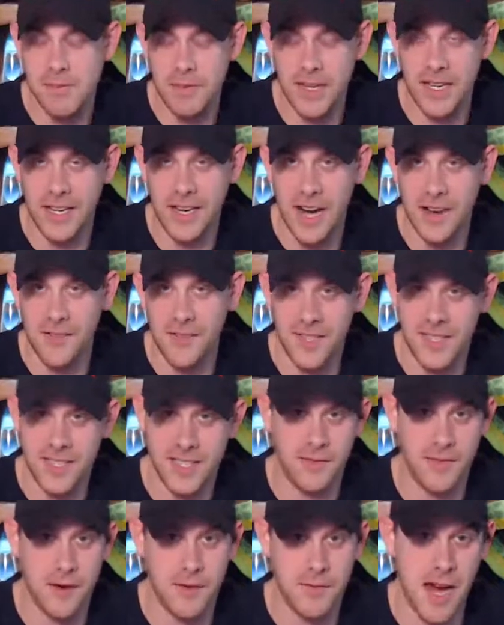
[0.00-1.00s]
play it off as
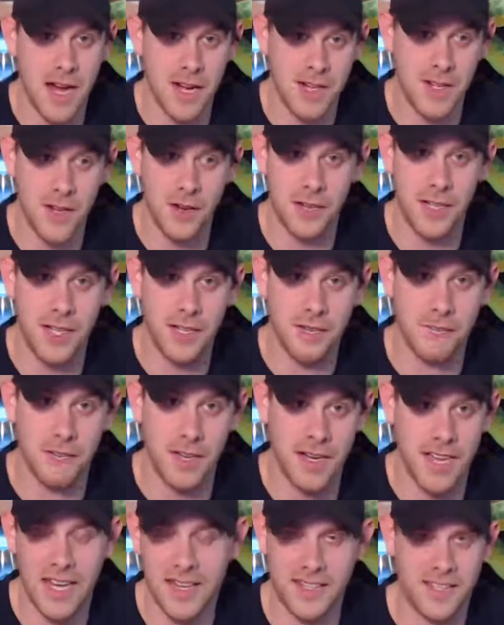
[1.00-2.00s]
if I'm not choking,
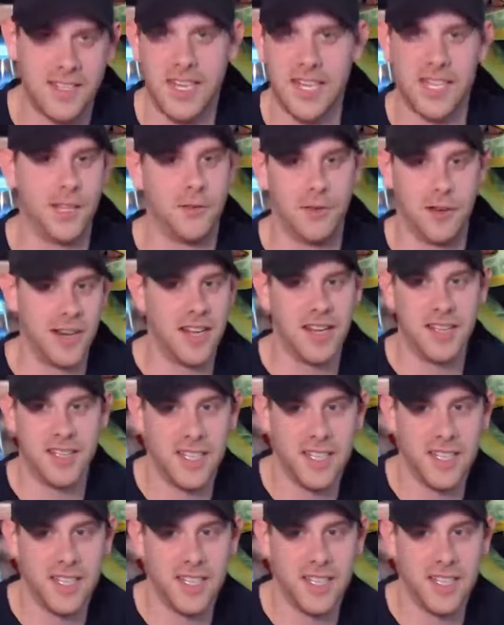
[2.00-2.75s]
but that's exactly what it is.